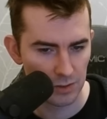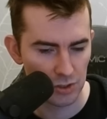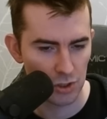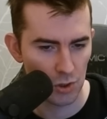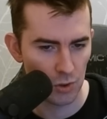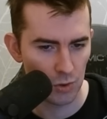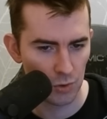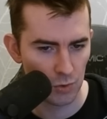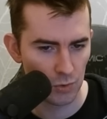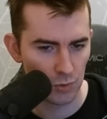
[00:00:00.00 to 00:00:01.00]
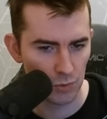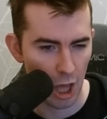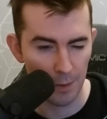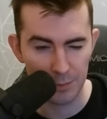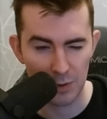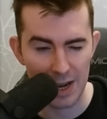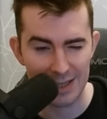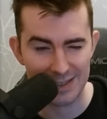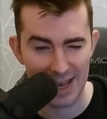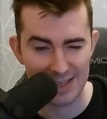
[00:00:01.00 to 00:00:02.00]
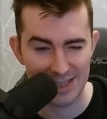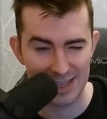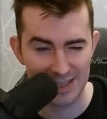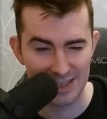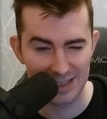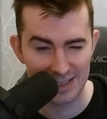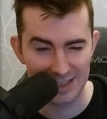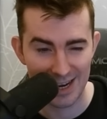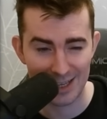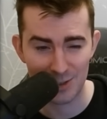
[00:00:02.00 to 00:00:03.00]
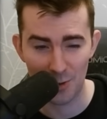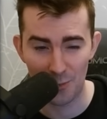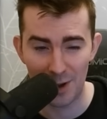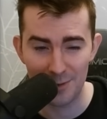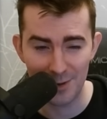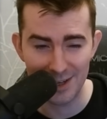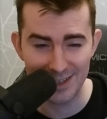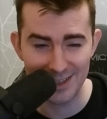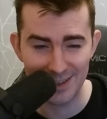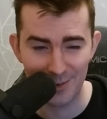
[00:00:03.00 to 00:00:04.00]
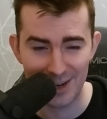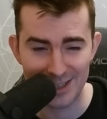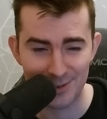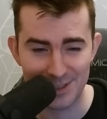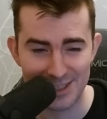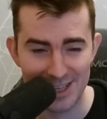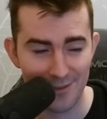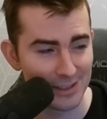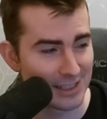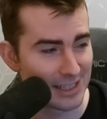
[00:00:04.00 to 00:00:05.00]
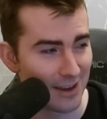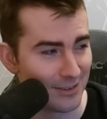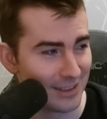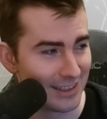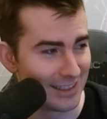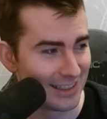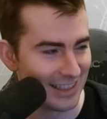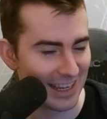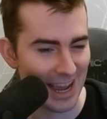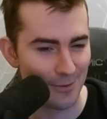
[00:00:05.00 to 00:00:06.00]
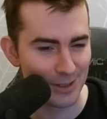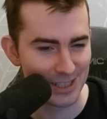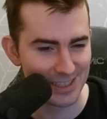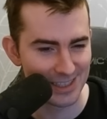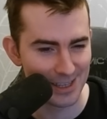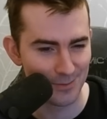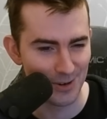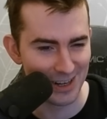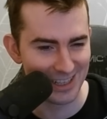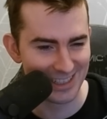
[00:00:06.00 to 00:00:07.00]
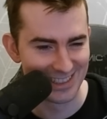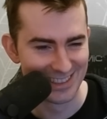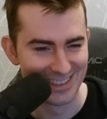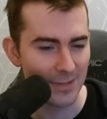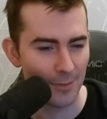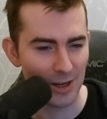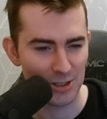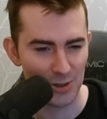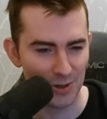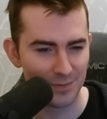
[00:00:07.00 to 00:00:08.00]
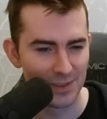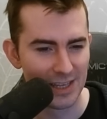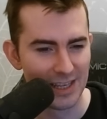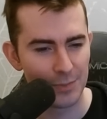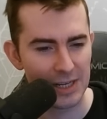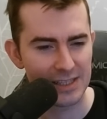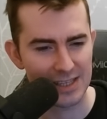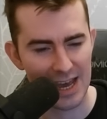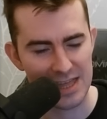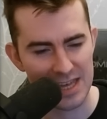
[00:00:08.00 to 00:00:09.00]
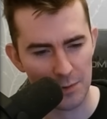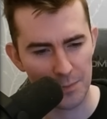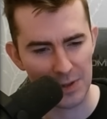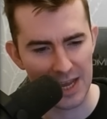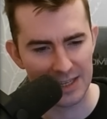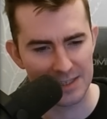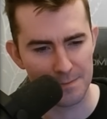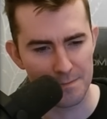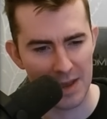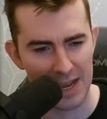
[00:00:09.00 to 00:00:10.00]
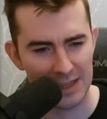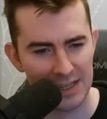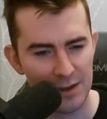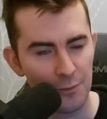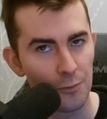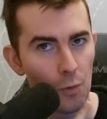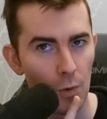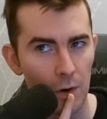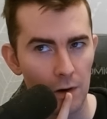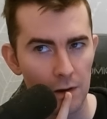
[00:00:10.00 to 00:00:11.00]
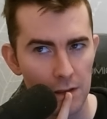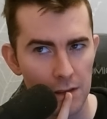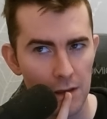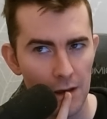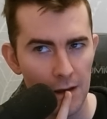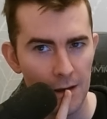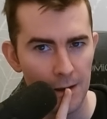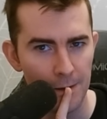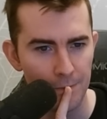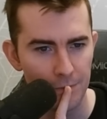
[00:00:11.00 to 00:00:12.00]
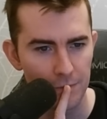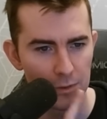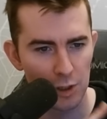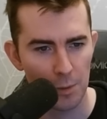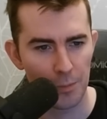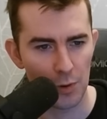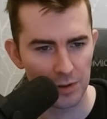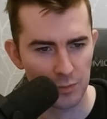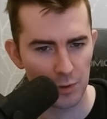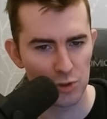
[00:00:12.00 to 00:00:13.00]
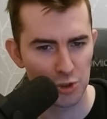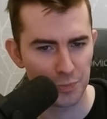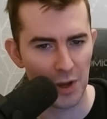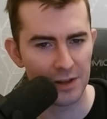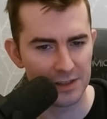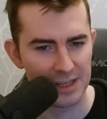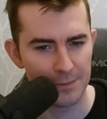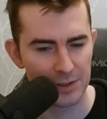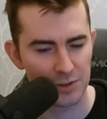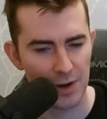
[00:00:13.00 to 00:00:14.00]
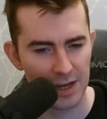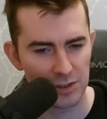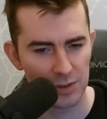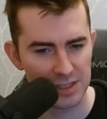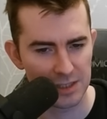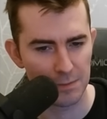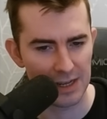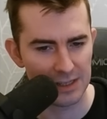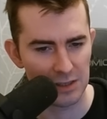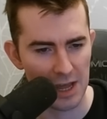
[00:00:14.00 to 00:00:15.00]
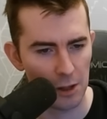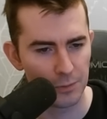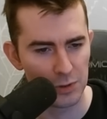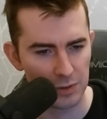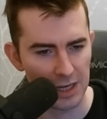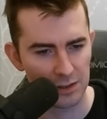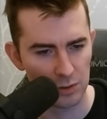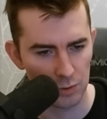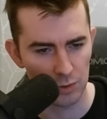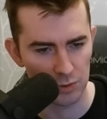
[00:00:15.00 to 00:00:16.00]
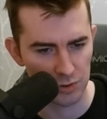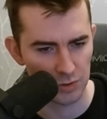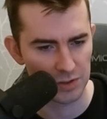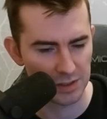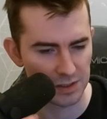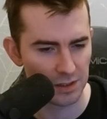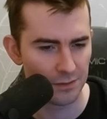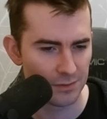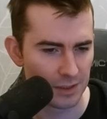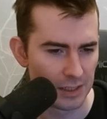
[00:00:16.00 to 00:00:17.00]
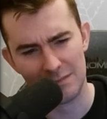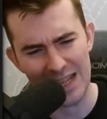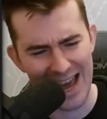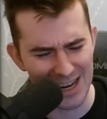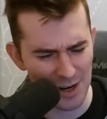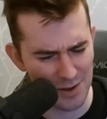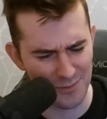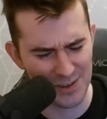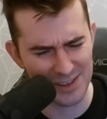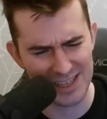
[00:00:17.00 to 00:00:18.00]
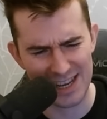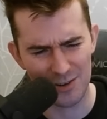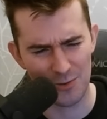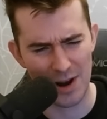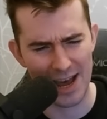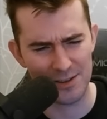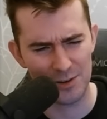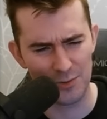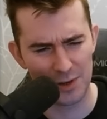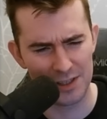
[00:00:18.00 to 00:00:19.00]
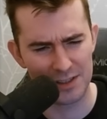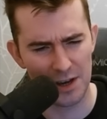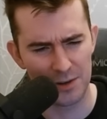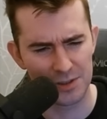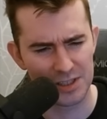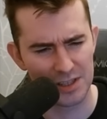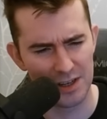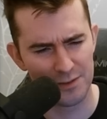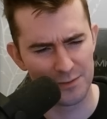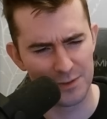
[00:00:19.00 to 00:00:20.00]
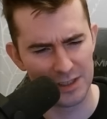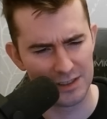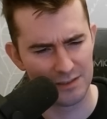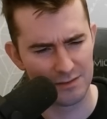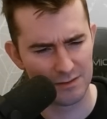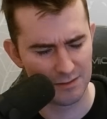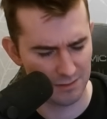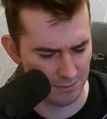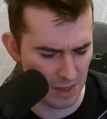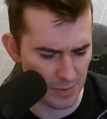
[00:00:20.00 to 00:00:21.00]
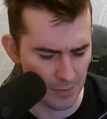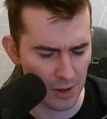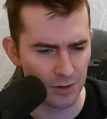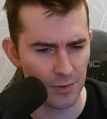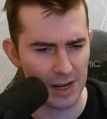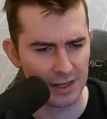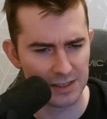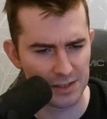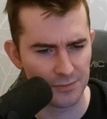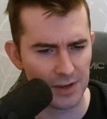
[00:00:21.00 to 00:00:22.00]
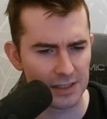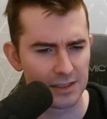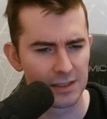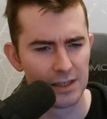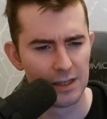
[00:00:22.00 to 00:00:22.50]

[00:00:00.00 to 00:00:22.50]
So upgrade as in an extra 1/1 or an extra 7/7? Like how much is this upgrading? I'm not sure. But I think we're playing this mainly for the component where you spawn the demons, right? So this is mainly to help you get your Urzels and stuff. I don't know, it feels like I'd rather want other stuff, but maybe I'm underrating this effect.